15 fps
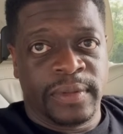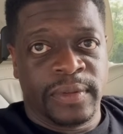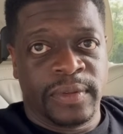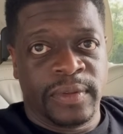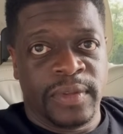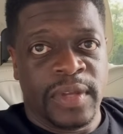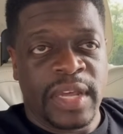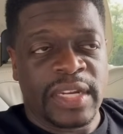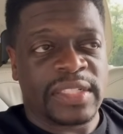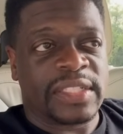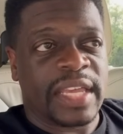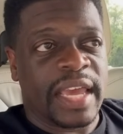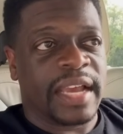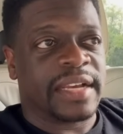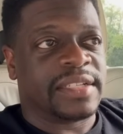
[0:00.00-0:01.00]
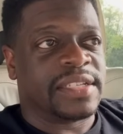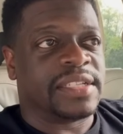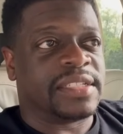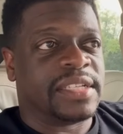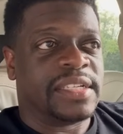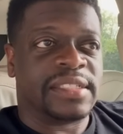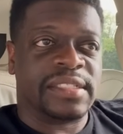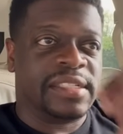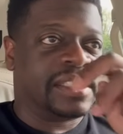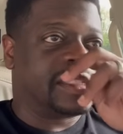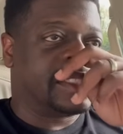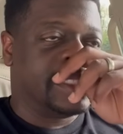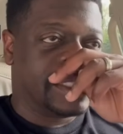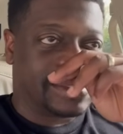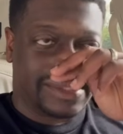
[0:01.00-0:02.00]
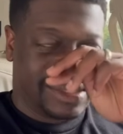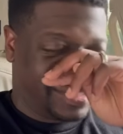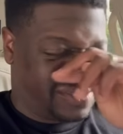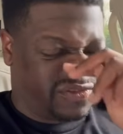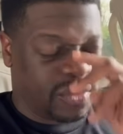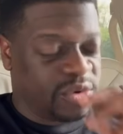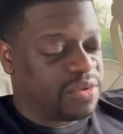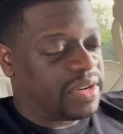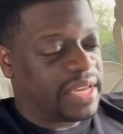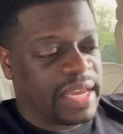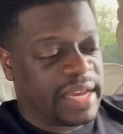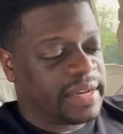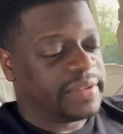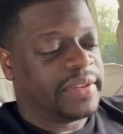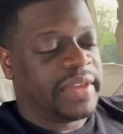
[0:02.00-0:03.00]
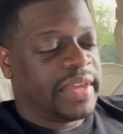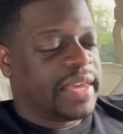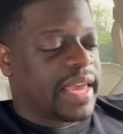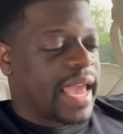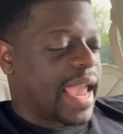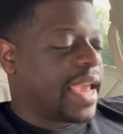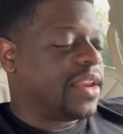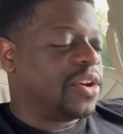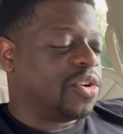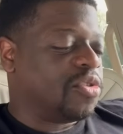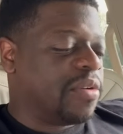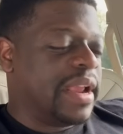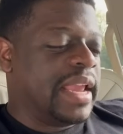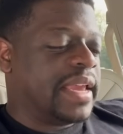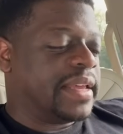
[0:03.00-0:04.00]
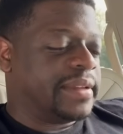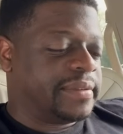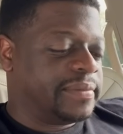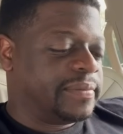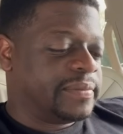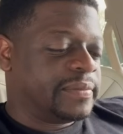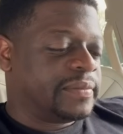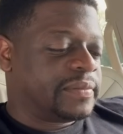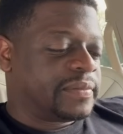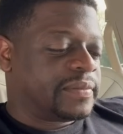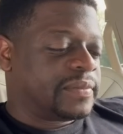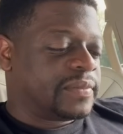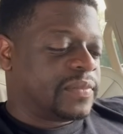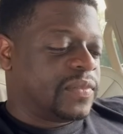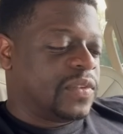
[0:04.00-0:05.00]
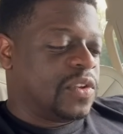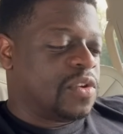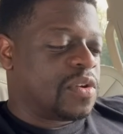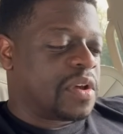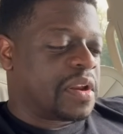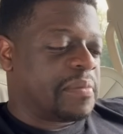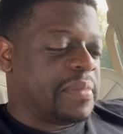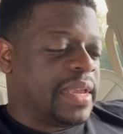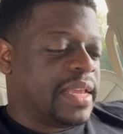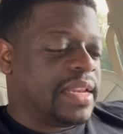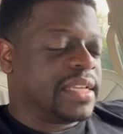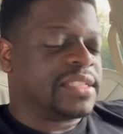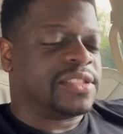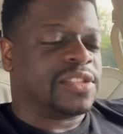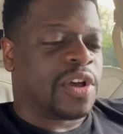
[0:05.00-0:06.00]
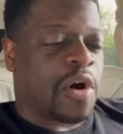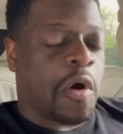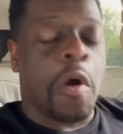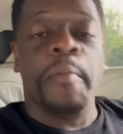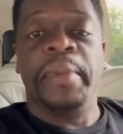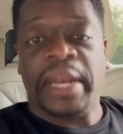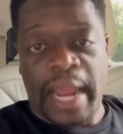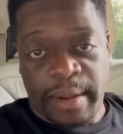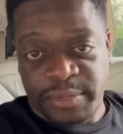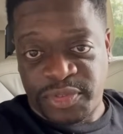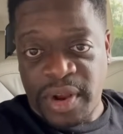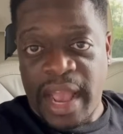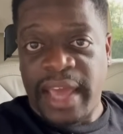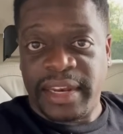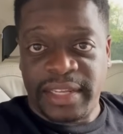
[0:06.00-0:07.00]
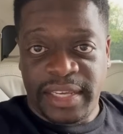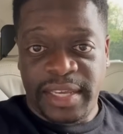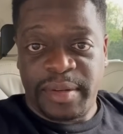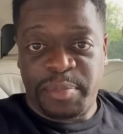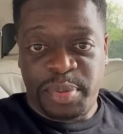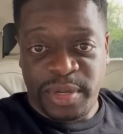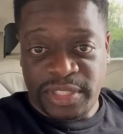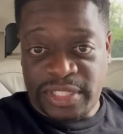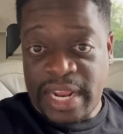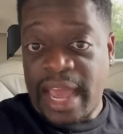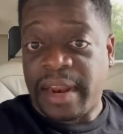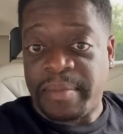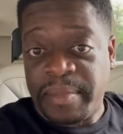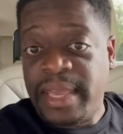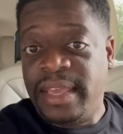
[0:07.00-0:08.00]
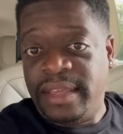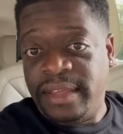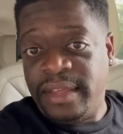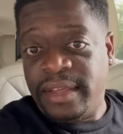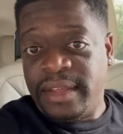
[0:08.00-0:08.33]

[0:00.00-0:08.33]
You understand? Because this food here ain't agreeing. You know what I mean? This is the omen I'm trying to get pushed out of me.